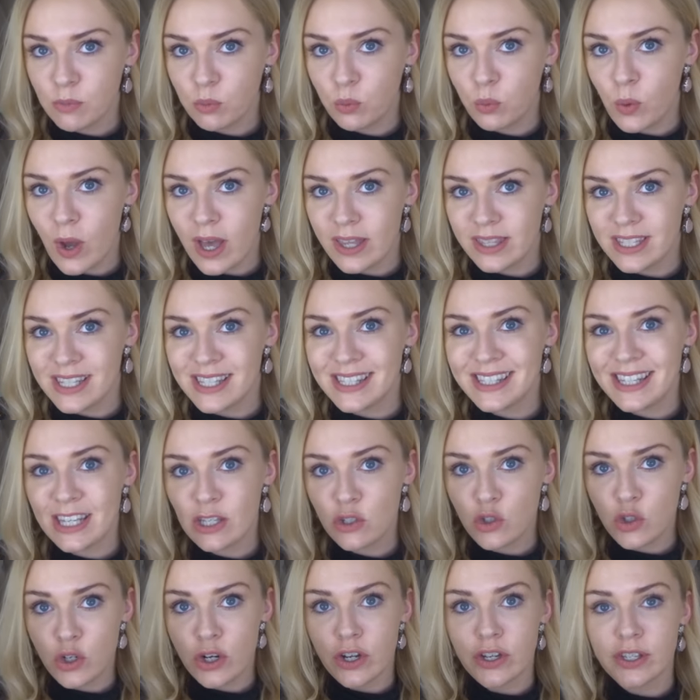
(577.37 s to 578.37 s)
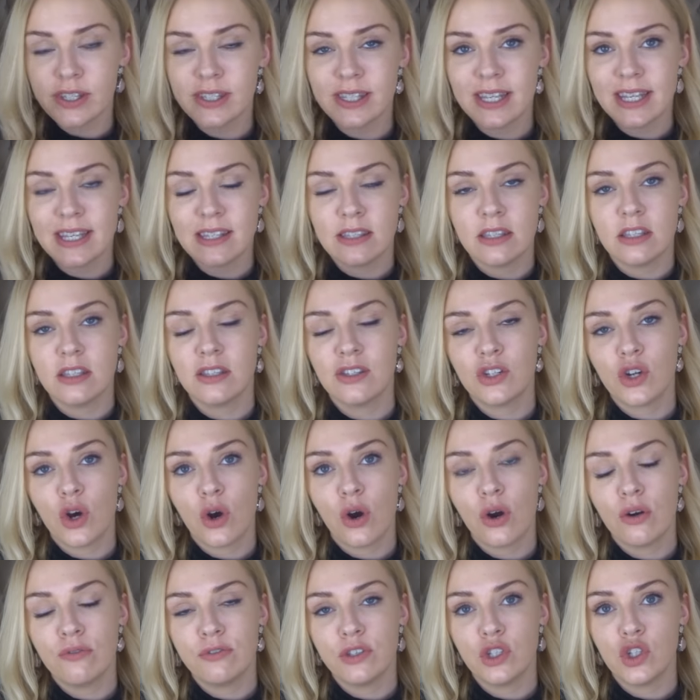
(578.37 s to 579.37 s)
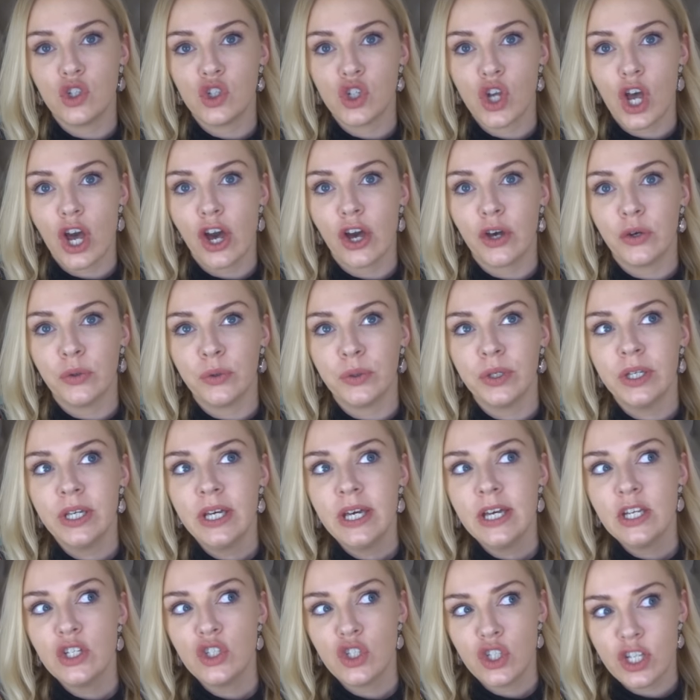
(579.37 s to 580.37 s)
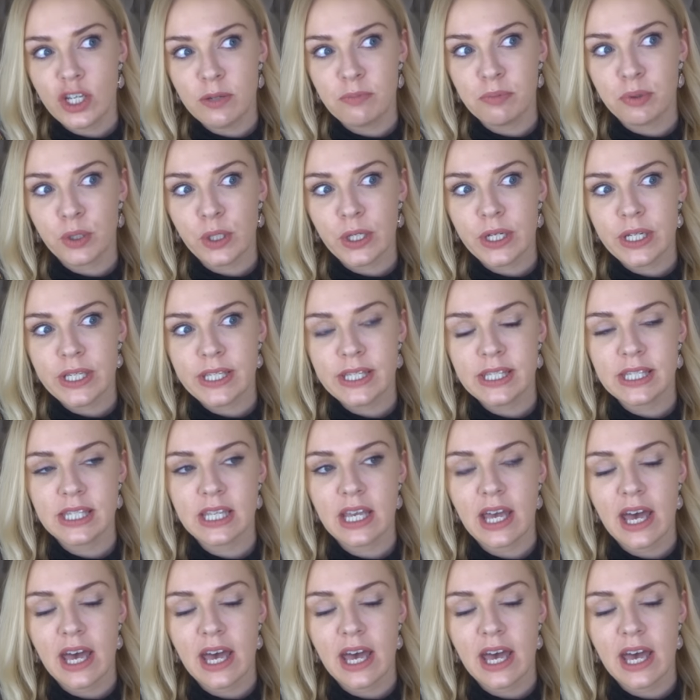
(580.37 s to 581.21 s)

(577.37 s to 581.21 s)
where the citrus is the star of the show, Chypres.